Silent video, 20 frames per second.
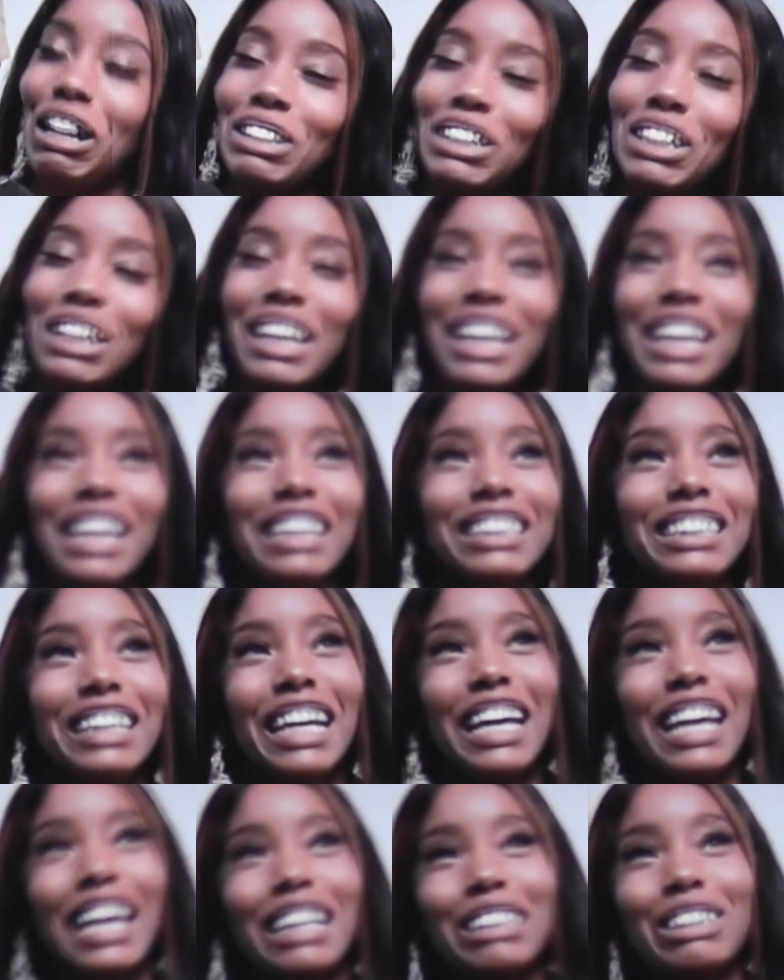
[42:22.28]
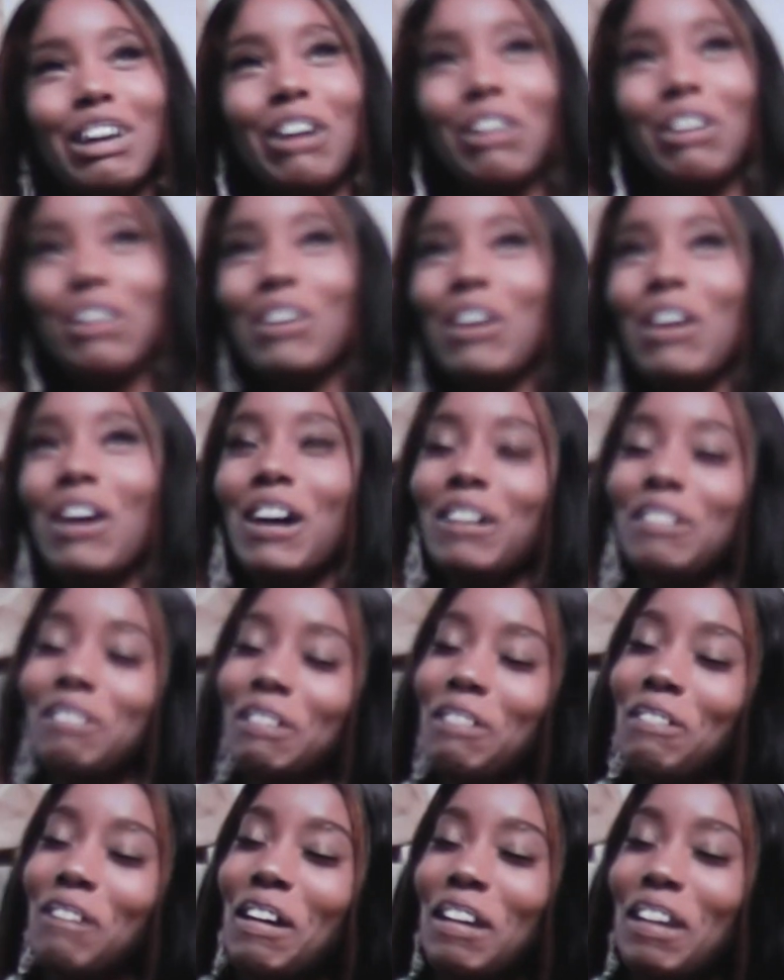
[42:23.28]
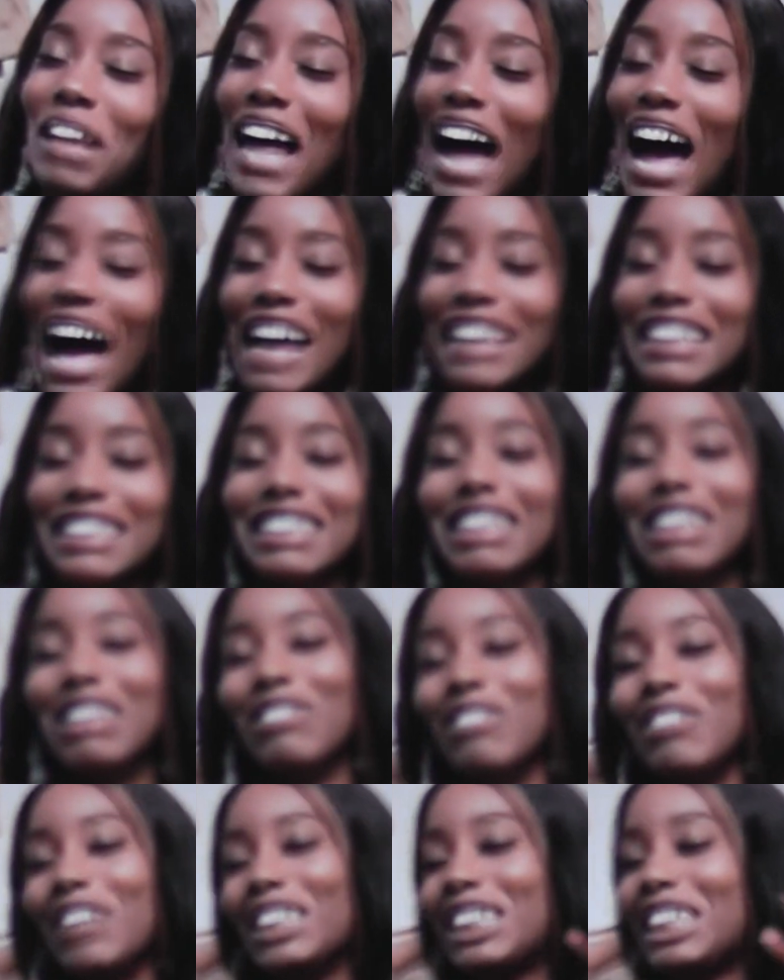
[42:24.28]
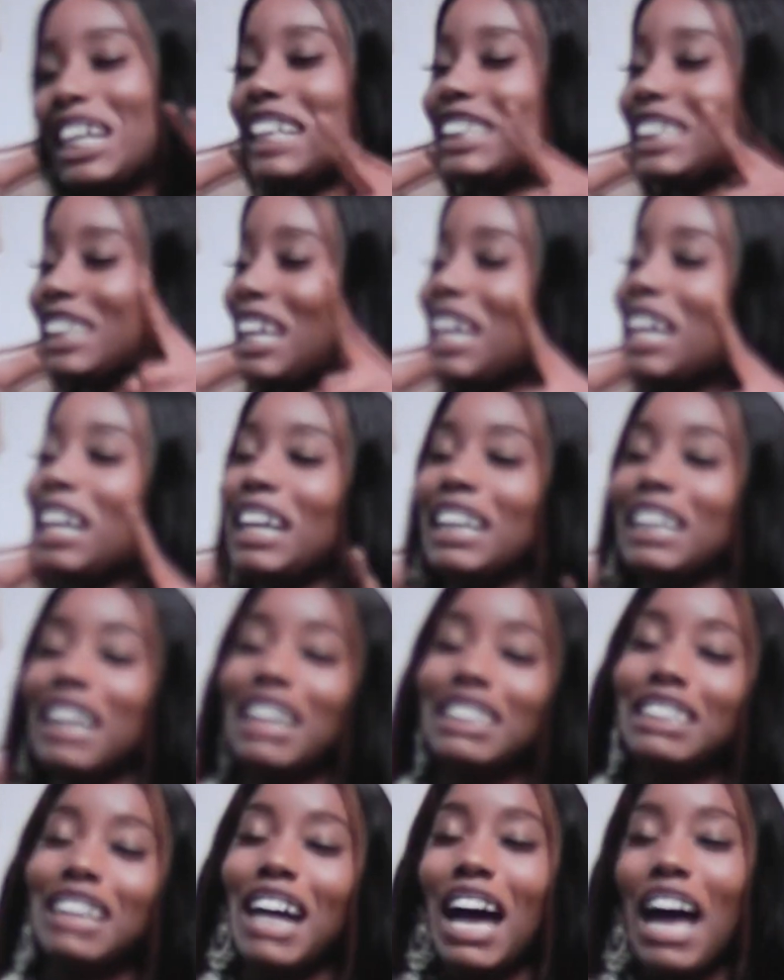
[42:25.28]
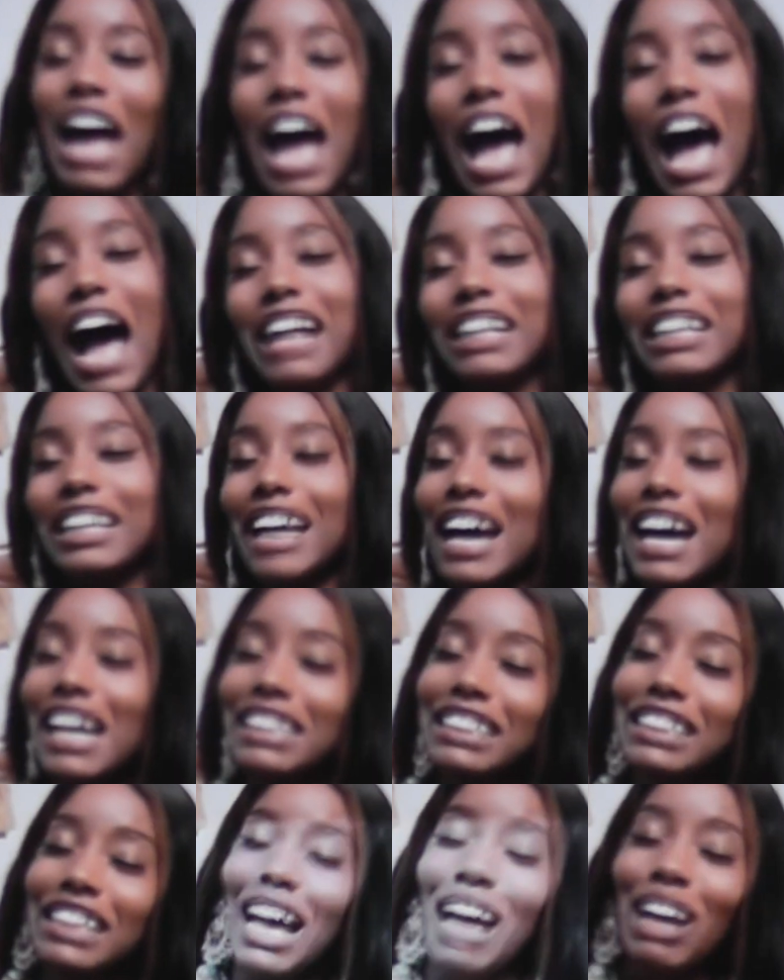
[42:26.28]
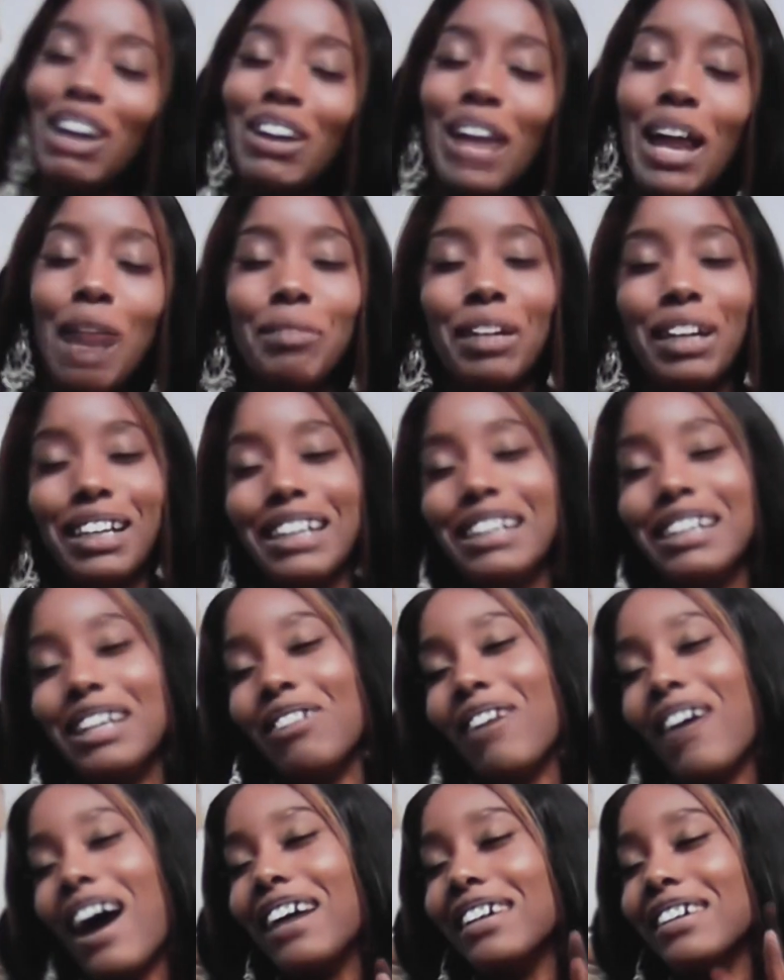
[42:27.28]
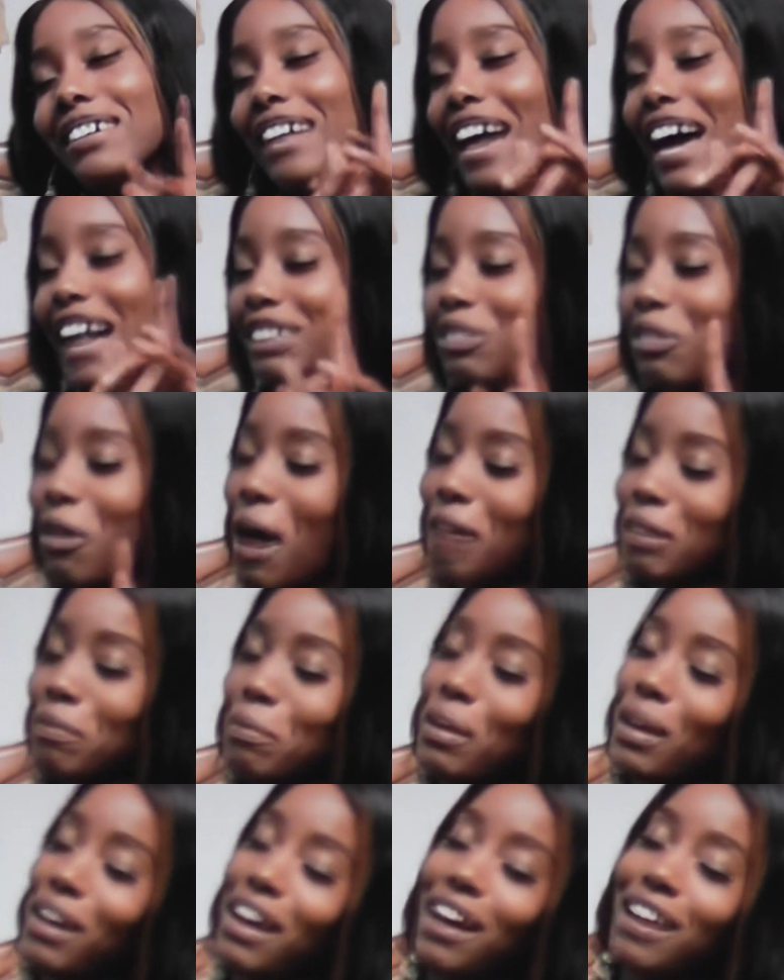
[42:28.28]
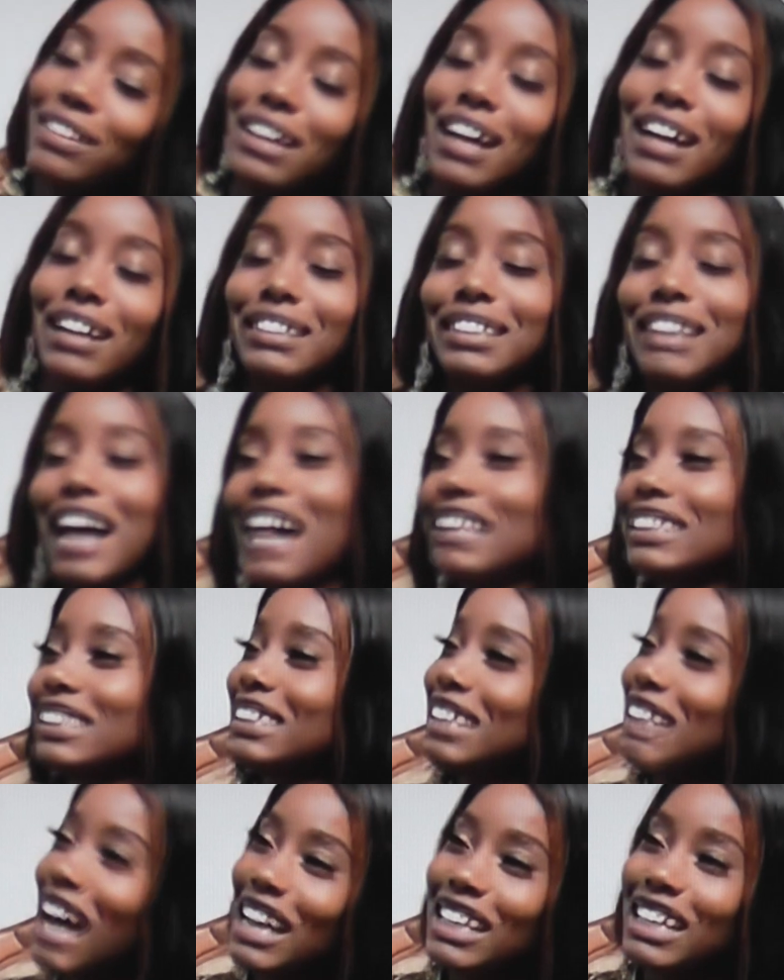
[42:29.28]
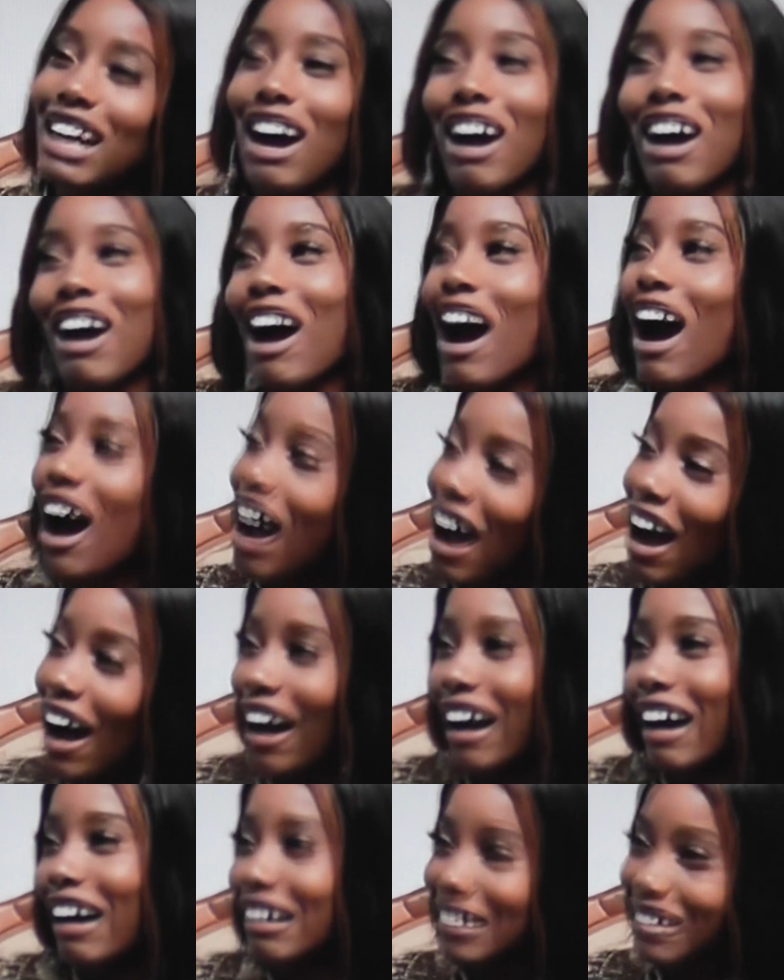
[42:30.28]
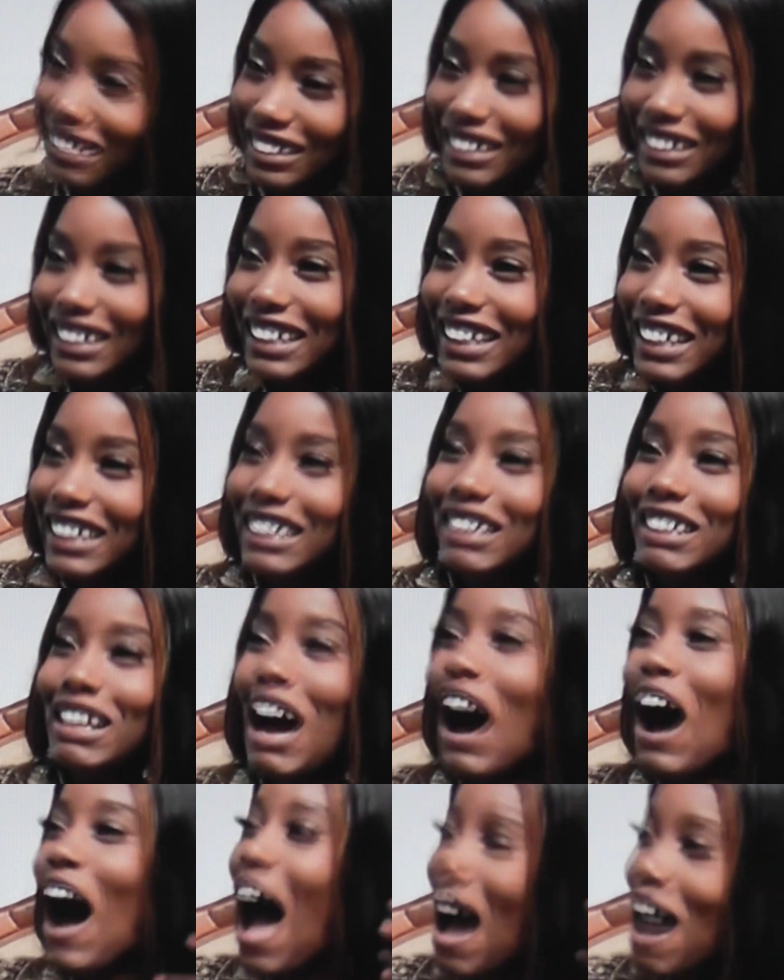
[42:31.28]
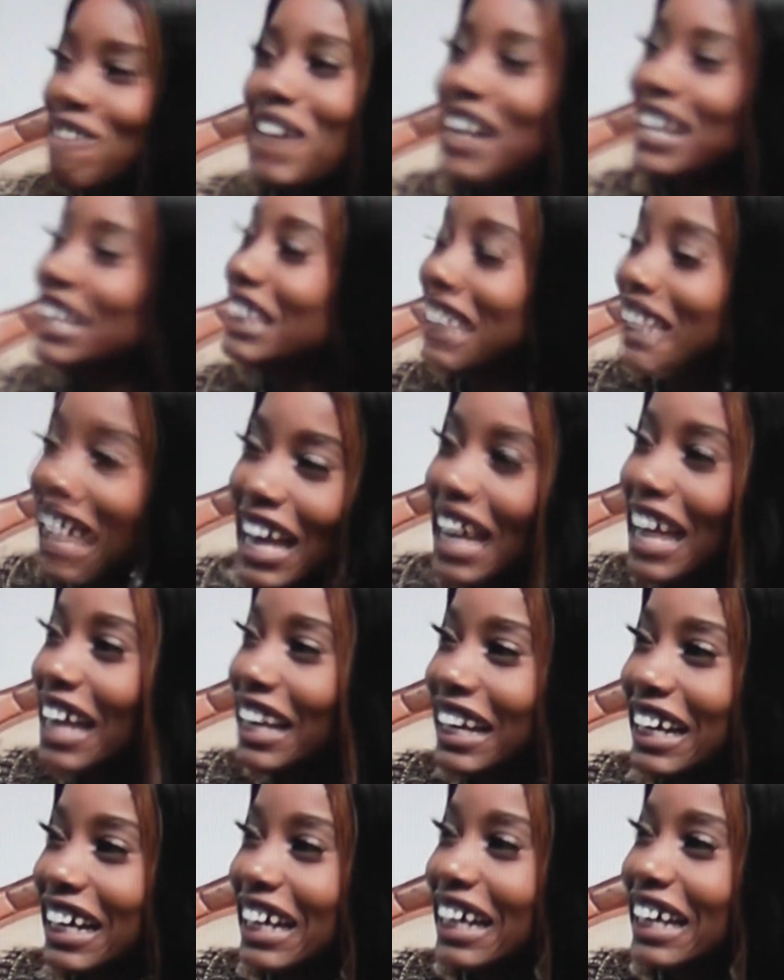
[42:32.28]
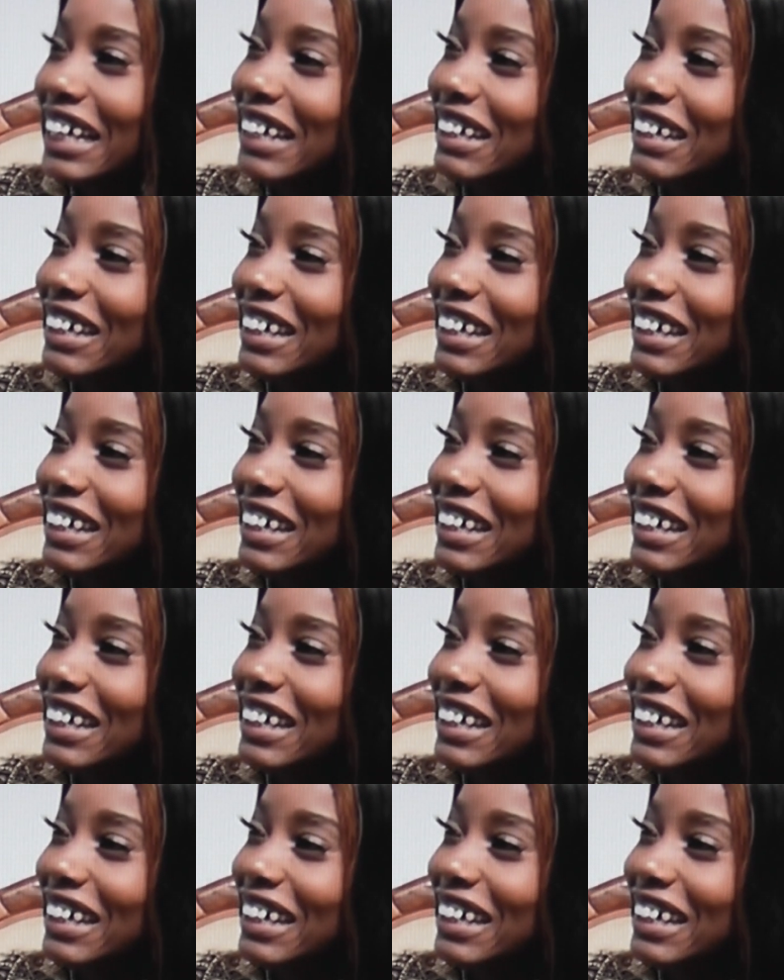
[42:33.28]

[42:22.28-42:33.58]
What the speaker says: on the list is Oluo of Iwo Land, richest king in Nigeria, and he has yellow Lamborghini valued at $1 billion. That's not your car. You don't have anything.